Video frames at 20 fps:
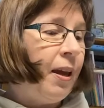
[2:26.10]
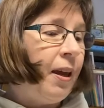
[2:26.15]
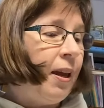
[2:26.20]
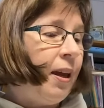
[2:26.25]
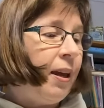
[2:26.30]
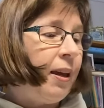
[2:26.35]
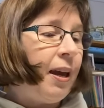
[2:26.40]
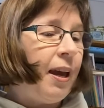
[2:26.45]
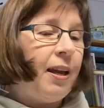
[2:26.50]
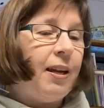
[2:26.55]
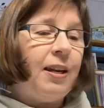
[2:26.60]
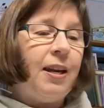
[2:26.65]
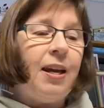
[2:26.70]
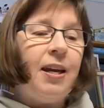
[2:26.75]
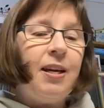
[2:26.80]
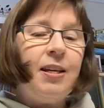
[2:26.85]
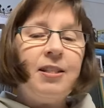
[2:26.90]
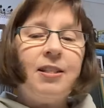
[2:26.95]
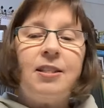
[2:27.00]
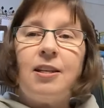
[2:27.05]
Okay,
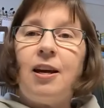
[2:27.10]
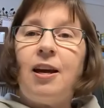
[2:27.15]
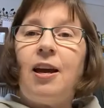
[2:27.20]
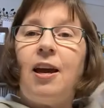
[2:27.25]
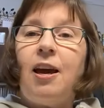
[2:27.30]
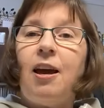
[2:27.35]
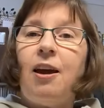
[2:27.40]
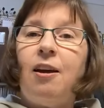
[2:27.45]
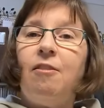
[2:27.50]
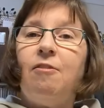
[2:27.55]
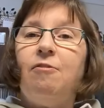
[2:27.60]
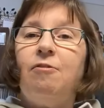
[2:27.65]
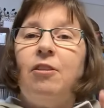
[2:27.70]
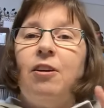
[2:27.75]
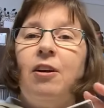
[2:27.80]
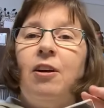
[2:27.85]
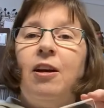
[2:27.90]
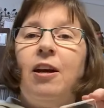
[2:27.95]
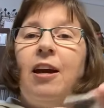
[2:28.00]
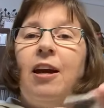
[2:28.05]
next I have
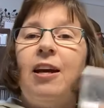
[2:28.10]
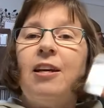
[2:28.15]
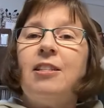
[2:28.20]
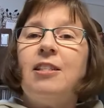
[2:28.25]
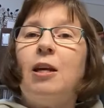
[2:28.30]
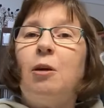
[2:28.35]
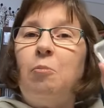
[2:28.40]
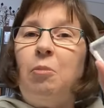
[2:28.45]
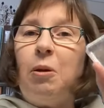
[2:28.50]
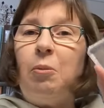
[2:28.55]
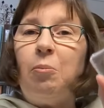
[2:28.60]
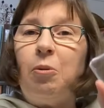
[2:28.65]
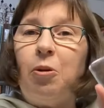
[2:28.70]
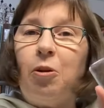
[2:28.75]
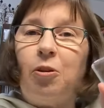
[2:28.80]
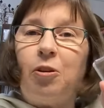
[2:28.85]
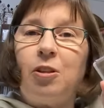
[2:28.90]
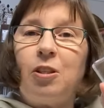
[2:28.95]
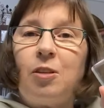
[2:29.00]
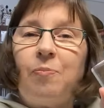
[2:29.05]
our stamping
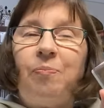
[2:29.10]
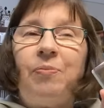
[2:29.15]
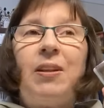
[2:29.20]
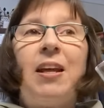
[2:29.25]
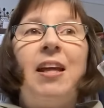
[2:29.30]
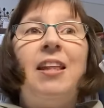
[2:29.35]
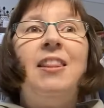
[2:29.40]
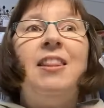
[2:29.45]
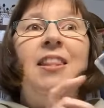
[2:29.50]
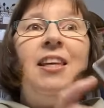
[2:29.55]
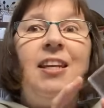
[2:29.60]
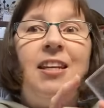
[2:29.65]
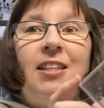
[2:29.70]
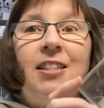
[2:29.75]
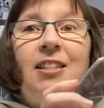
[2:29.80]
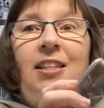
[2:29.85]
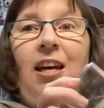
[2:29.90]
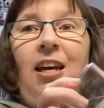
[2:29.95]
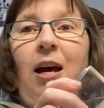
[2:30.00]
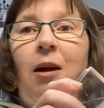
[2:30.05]
blocks. These
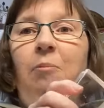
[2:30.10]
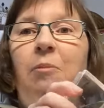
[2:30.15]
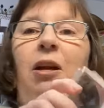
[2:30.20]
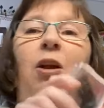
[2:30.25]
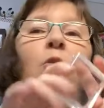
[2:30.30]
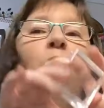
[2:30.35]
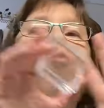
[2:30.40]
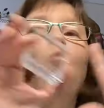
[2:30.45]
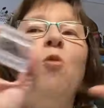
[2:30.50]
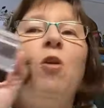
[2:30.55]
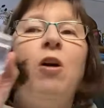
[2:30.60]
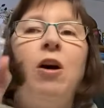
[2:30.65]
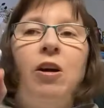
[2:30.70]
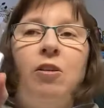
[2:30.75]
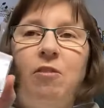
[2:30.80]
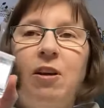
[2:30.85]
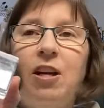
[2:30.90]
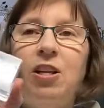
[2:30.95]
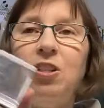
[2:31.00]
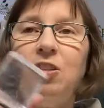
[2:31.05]
come in a wide
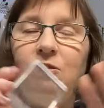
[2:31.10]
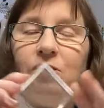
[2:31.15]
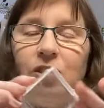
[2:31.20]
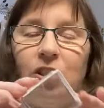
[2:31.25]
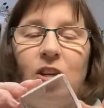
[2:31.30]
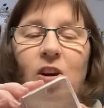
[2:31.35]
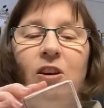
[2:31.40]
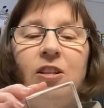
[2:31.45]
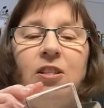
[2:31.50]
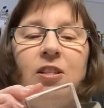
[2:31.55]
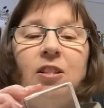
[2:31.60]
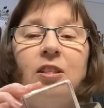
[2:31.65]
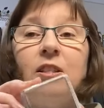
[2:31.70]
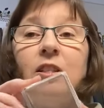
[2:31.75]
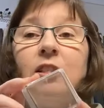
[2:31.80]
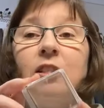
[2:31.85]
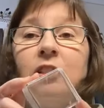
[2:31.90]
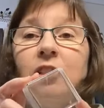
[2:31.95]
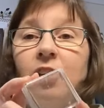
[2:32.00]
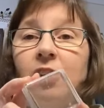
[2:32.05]
range of sizes,
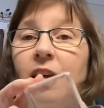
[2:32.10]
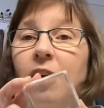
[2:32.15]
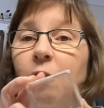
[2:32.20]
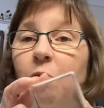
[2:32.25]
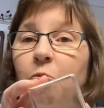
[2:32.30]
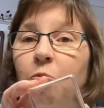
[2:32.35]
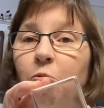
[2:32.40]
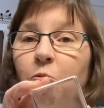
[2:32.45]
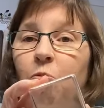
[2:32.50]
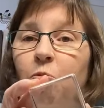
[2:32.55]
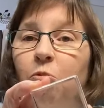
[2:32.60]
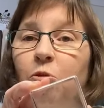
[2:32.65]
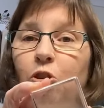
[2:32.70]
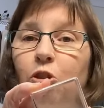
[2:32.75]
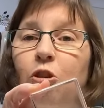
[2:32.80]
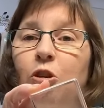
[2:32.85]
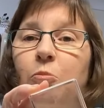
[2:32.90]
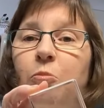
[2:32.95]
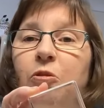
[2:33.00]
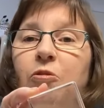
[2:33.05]
so they're
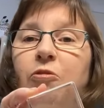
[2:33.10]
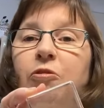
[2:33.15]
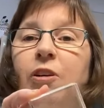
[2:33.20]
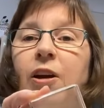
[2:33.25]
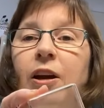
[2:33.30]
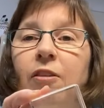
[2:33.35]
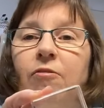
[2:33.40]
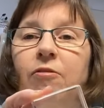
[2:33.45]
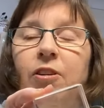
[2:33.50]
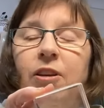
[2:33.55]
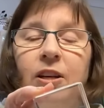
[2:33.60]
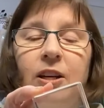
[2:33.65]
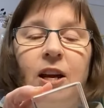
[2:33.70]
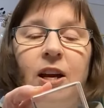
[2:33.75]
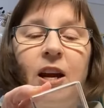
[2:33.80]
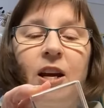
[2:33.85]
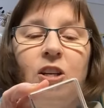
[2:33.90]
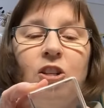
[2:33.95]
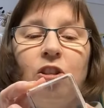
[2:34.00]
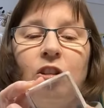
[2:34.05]
suitable for every
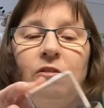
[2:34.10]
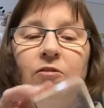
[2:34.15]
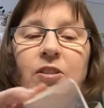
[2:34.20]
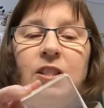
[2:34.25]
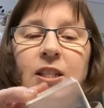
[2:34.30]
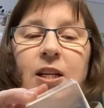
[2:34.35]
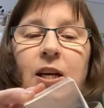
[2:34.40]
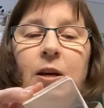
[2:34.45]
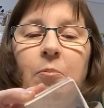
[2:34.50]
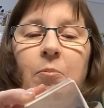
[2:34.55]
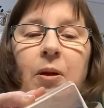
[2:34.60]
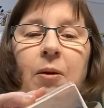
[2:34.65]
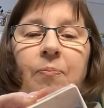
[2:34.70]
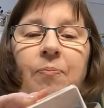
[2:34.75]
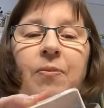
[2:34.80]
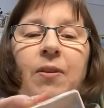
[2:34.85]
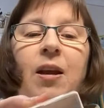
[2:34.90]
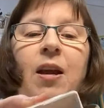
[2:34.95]
occasion of stamping.